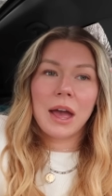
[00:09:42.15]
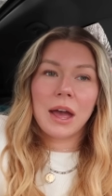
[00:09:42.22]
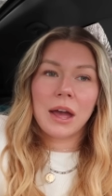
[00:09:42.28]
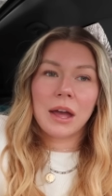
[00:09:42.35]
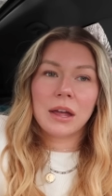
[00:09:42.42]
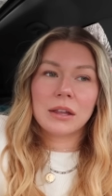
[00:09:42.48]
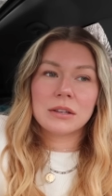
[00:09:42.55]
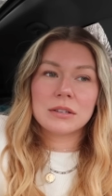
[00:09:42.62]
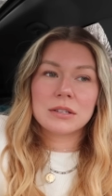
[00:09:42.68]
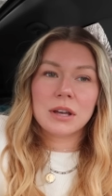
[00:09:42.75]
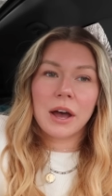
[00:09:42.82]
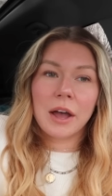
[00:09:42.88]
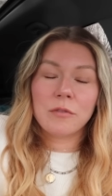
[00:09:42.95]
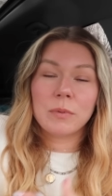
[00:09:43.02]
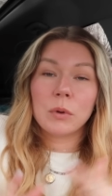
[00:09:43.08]
And
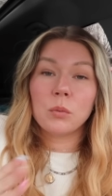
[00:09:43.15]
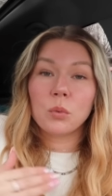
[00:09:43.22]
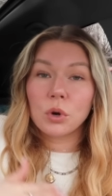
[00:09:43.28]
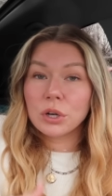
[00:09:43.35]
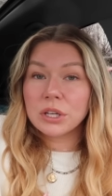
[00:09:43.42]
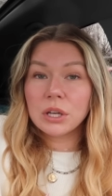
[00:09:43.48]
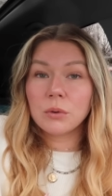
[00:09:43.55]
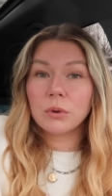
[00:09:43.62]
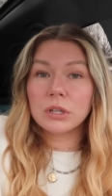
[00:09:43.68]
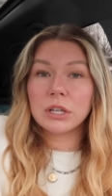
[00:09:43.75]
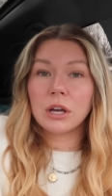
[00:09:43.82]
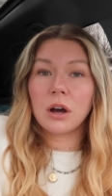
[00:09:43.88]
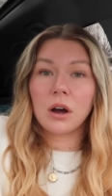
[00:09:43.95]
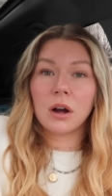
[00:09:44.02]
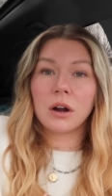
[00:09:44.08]
I've been working
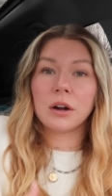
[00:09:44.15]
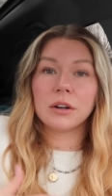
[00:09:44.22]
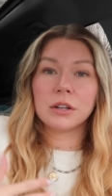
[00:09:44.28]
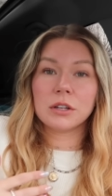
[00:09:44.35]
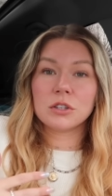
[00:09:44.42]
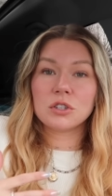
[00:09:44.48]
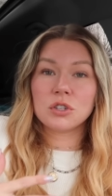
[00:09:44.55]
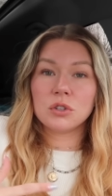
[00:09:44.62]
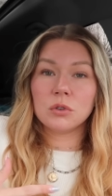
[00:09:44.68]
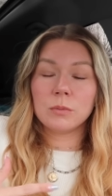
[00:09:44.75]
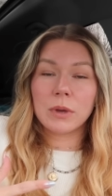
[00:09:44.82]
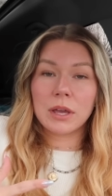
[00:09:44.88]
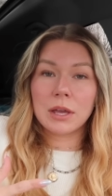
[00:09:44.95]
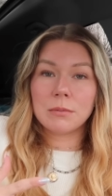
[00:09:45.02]
really hard to be